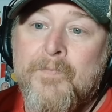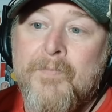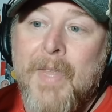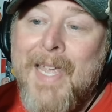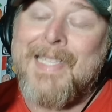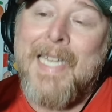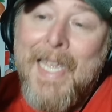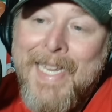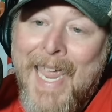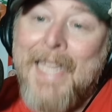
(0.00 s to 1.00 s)
It's
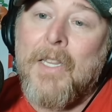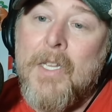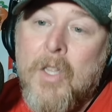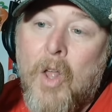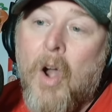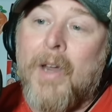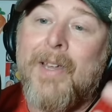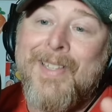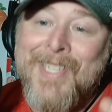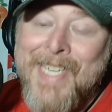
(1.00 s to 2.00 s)
Caitlin Clark,
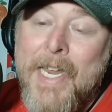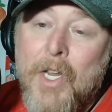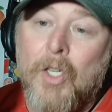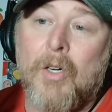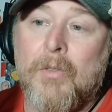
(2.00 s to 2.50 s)
singular.